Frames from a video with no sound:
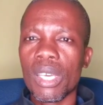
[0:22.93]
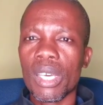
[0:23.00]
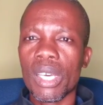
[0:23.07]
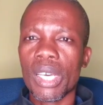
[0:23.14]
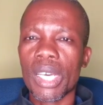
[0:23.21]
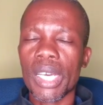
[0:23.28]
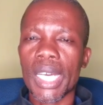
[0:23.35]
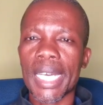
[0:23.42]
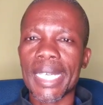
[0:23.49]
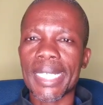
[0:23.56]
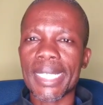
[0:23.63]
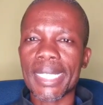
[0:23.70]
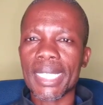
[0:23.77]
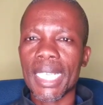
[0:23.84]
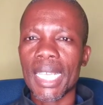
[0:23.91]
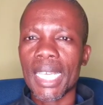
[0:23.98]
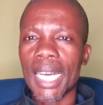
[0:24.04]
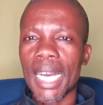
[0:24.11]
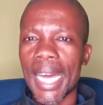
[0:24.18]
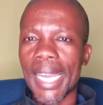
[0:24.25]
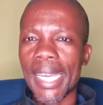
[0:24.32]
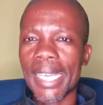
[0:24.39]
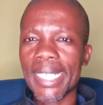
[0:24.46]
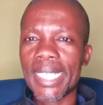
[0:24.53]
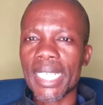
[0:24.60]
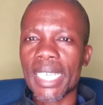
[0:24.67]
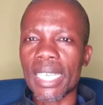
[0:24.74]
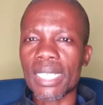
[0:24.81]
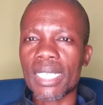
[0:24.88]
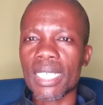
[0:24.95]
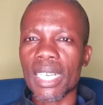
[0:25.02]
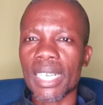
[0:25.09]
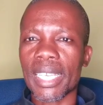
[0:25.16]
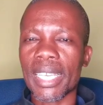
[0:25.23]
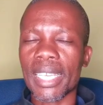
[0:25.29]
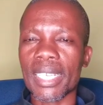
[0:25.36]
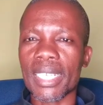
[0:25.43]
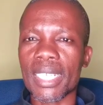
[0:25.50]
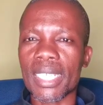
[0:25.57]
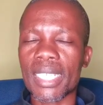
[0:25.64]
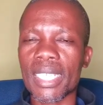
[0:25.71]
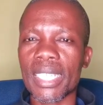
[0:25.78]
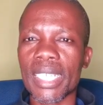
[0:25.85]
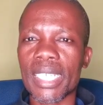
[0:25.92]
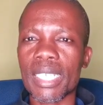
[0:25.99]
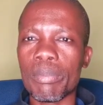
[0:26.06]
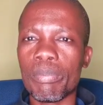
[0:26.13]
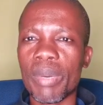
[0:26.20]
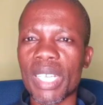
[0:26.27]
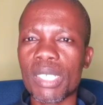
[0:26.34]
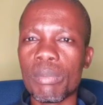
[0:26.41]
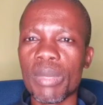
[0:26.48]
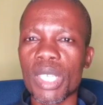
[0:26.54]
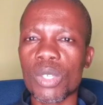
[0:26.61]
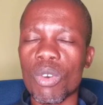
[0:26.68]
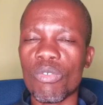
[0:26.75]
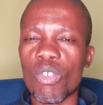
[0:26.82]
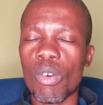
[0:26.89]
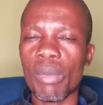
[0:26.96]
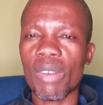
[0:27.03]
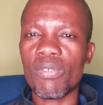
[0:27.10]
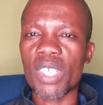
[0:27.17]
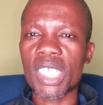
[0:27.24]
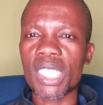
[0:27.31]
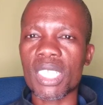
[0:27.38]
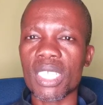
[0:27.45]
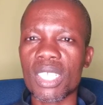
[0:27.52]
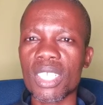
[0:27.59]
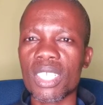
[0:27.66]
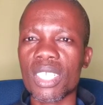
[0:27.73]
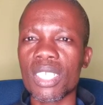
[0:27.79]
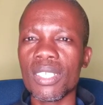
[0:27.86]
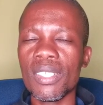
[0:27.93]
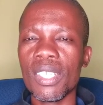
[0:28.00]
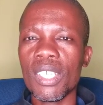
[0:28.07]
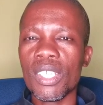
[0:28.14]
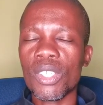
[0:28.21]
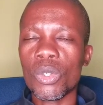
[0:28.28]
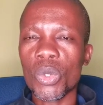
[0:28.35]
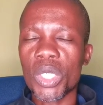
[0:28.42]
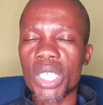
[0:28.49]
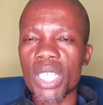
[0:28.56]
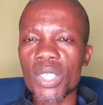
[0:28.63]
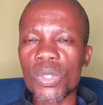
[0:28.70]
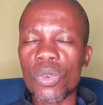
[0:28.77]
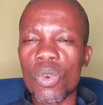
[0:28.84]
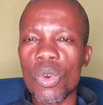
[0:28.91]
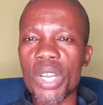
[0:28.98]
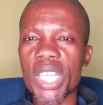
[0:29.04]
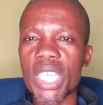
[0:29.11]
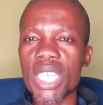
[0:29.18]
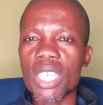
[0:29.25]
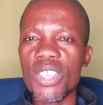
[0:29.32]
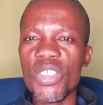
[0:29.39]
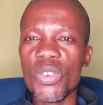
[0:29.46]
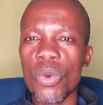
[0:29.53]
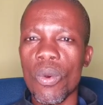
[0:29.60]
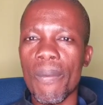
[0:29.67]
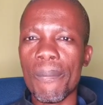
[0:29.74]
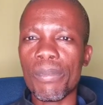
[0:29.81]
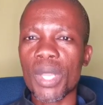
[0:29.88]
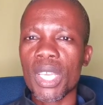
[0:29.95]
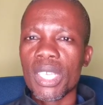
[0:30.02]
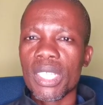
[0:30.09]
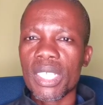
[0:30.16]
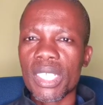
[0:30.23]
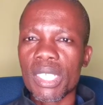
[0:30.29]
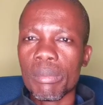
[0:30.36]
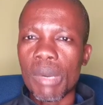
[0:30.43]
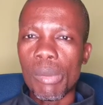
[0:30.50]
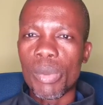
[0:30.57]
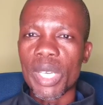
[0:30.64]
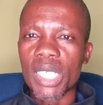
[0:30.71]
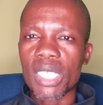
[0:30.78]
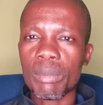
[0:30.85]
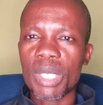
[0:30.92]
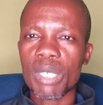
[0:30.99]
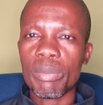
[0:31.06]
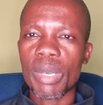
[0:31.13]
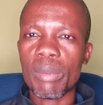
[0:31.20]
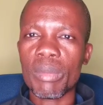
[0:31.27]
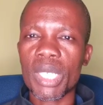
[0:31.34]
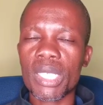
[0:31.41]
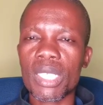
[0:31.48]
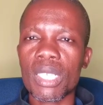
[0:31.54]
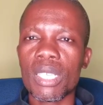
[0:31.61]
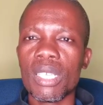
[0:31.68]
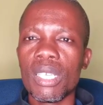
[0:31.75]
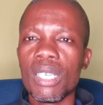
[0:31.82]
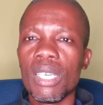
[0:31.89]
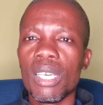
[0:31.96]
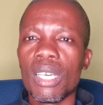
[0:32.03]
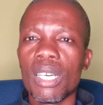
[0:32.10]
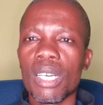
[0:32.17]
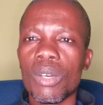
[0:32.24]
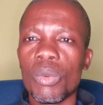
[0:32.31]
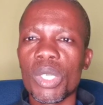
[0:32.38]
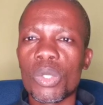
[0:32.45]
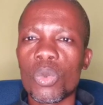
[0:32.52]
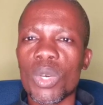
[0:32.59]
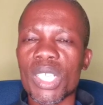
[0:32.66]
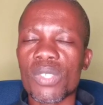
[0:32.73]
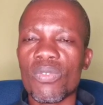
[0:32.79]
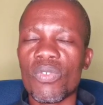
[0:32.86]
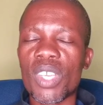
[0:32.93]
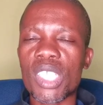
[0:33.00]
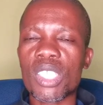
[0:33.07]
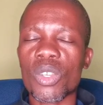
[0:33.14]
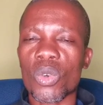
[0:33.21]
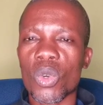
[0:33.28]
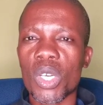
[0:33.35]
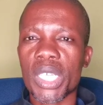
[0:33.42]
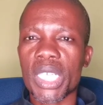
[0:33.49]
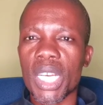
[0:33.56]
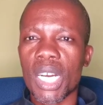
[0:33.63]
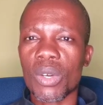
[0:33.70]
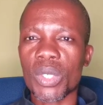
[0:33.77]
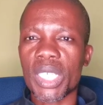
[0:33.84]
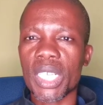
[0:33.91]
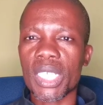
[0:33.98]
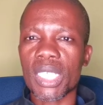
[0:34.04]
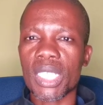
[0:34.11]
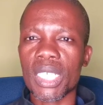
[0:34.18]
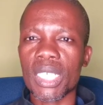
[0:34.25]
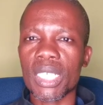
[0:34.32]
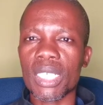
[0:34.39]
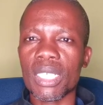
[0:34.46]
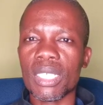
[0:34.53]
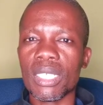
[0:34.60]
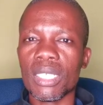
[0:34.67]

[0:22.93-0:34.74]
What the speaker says: are litigating against the Department of Home Affairs' decision to discontinue the Zimbabwe exemption permit, which was first rolled out as the